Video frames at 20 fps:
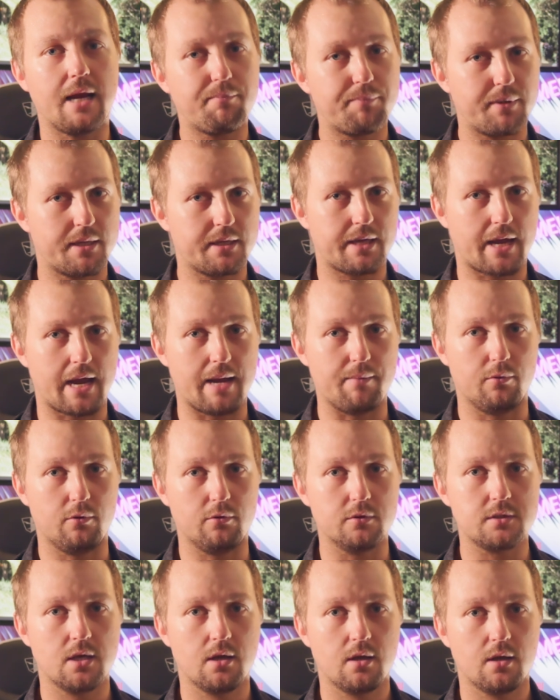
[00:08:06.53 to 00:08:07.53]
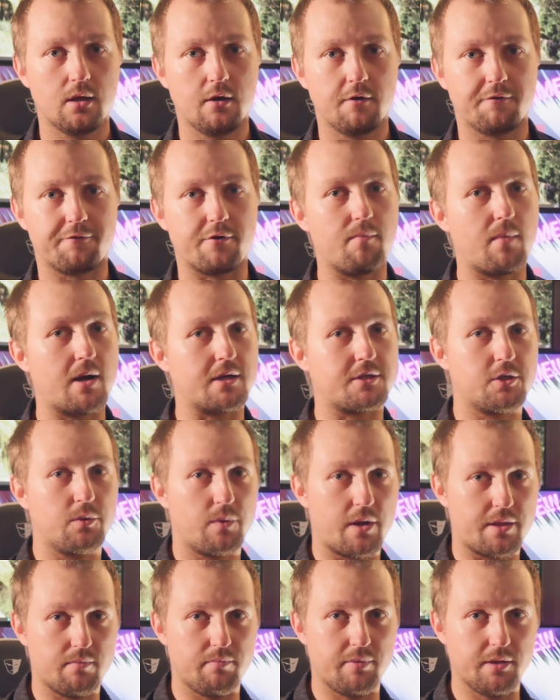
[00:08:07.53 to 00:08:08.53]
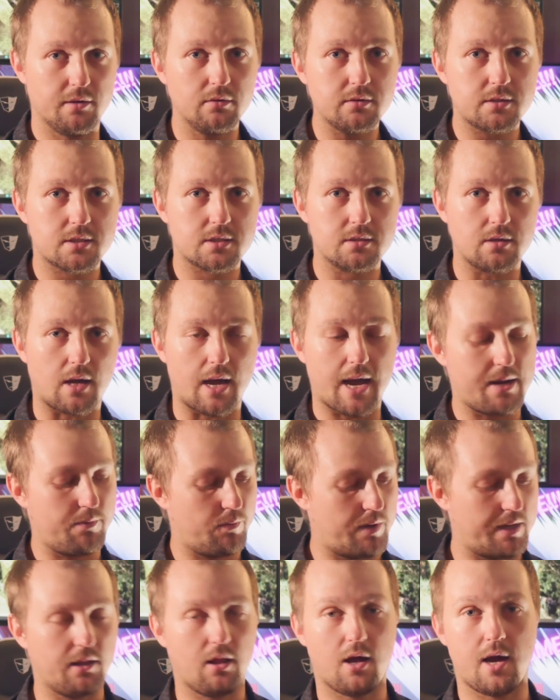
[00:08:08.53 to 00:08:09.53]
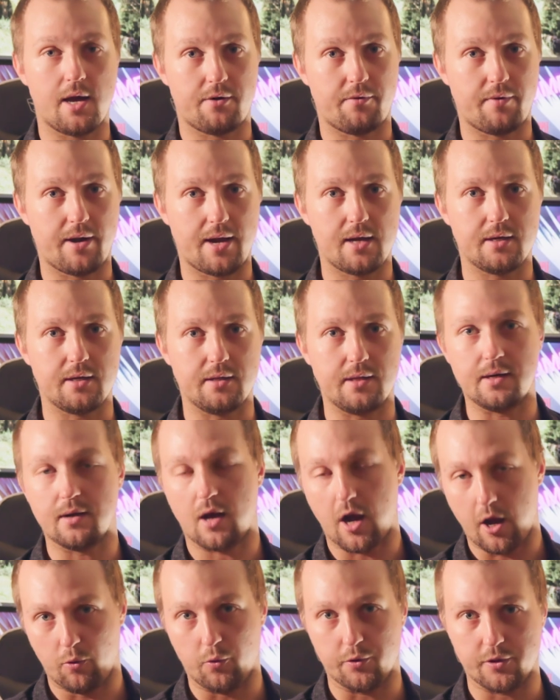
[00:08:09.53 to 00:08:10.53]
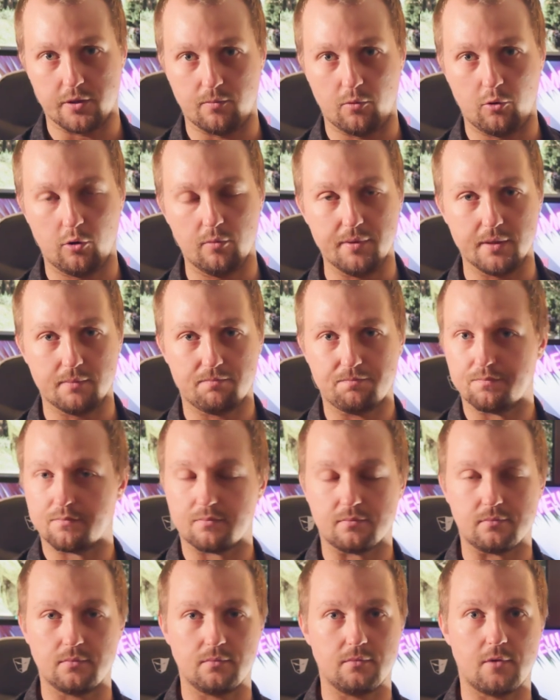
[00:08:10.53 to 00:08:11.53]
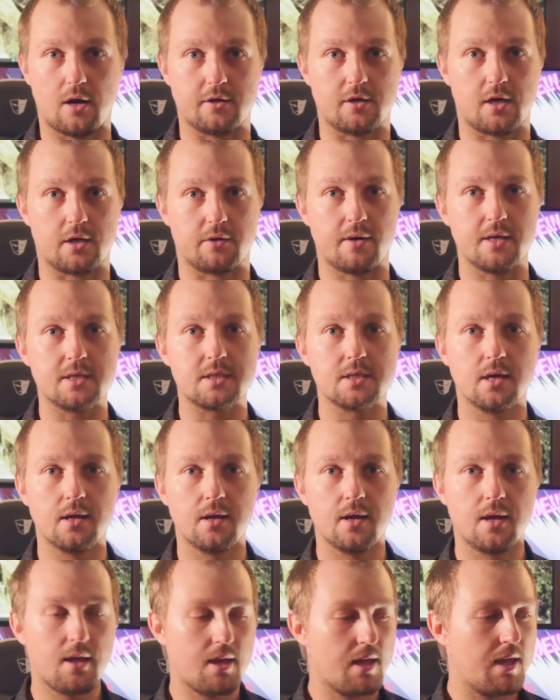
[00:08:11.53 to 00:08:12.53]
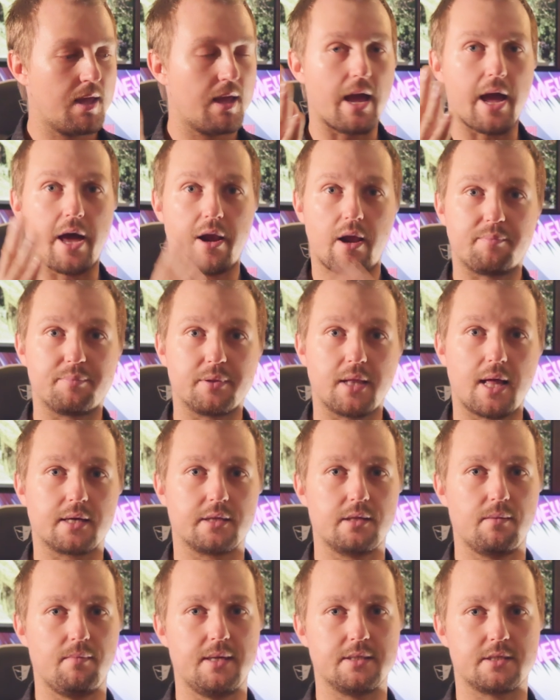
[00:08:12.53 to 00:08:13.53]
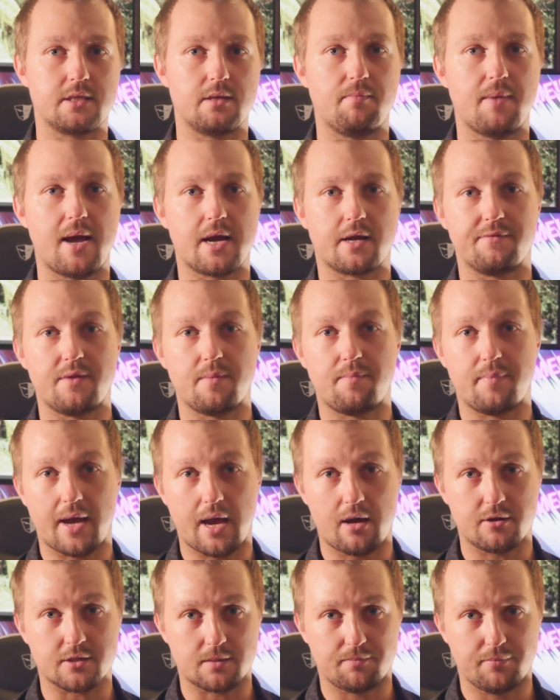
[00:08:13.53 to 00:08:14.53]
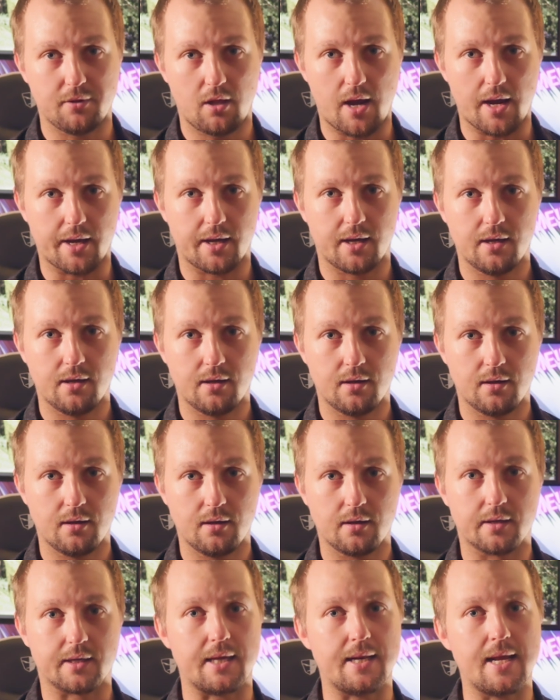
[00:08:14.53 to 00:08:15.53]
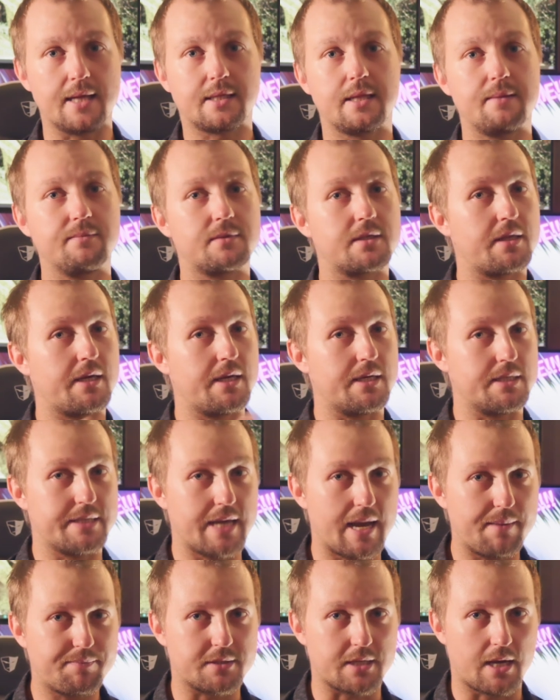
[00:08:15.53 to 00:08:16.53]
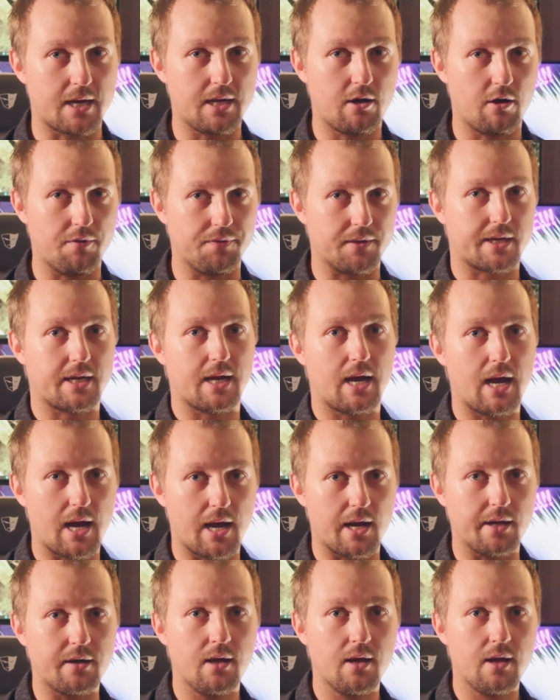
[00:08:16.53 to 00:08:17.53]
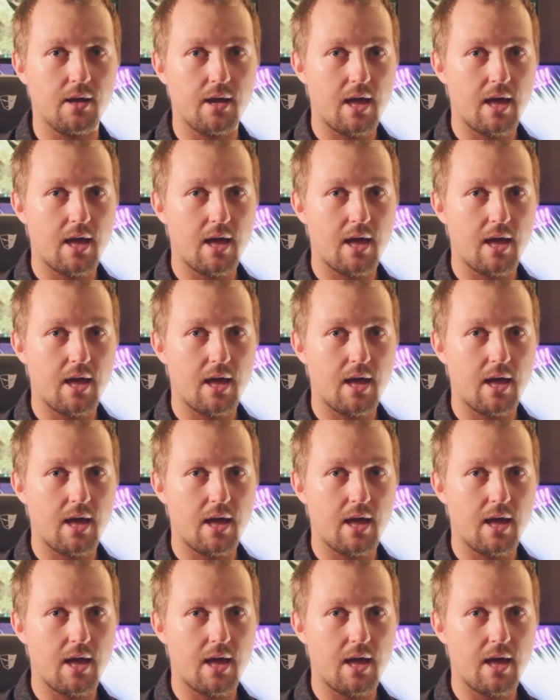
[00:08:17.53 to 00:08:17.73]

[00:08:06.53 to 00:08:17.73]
8-pin cables from my two other belts. I had one lying around and then I ordered more, but I digress. And I plugged them into the back of the power supply. Connected them to the adapter on the card